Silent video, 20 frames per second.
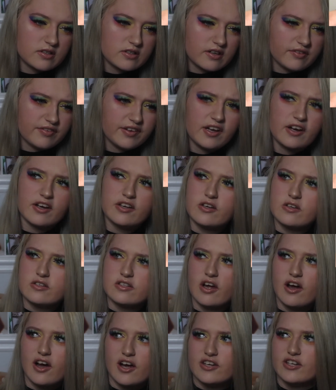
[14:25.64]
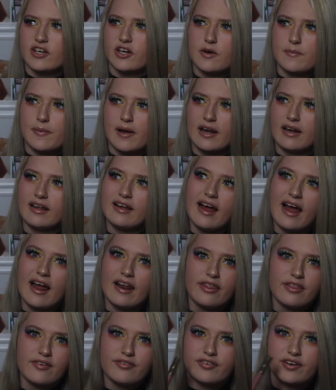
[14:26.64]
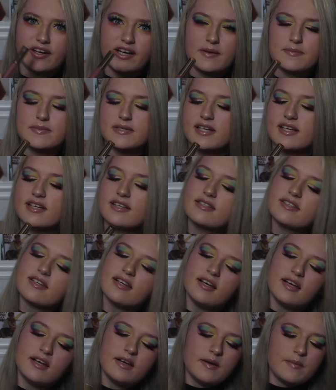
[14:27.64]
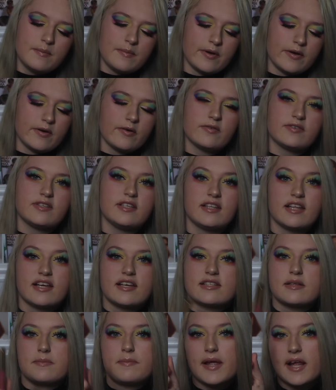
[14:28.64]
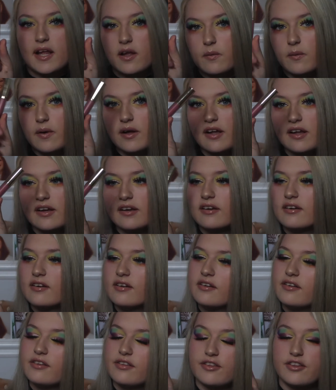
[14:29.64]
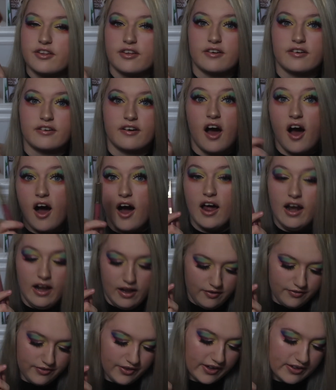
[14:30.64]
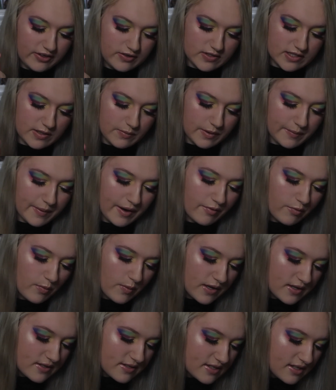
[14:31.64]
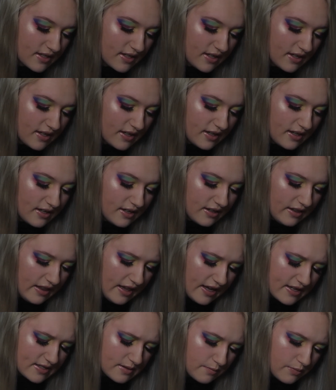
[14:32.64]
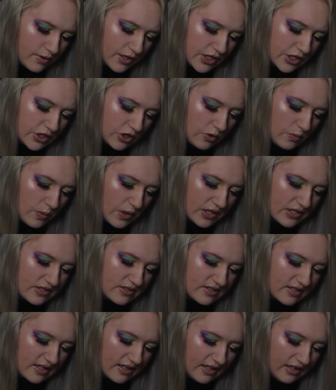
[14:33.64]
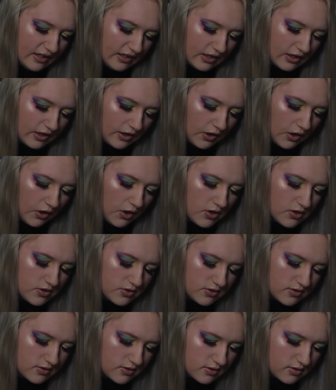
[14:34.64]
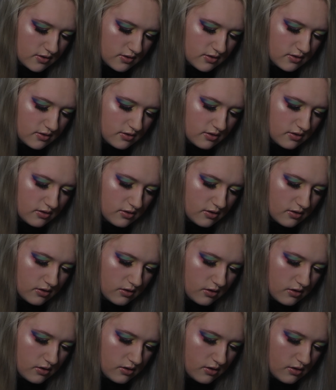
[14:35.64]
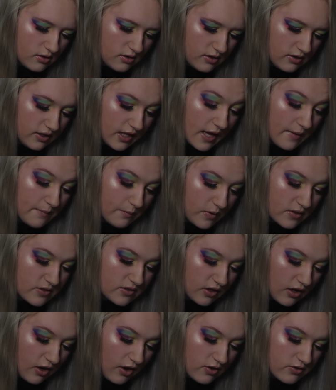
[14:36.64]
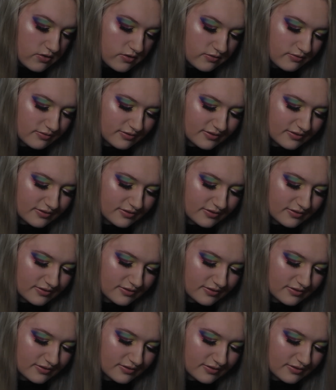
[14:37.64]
think I used her eyeshadow palette and the 3 lipsticks. But obviously there's the pink one that I love, that I used in one of my other ones. There's, I'm pretty sure one's a gloss. Yep, one's a gloss.